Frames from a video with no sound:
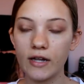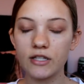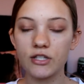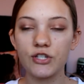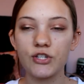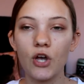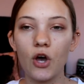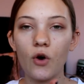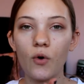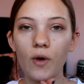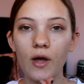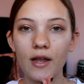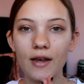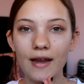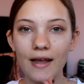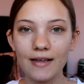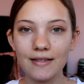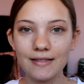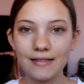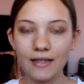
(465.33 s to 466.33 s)
Alright,
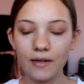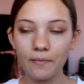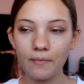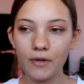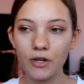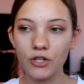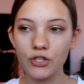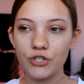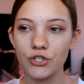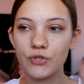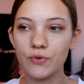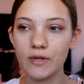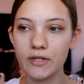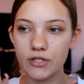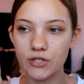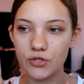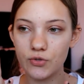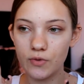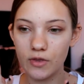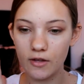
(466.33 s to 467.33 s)
so next thing I'm going to
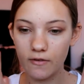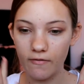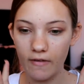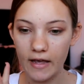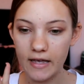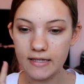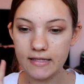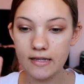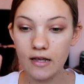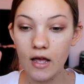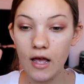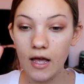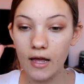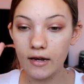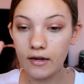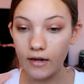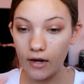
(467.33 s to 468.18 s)
do is do the face.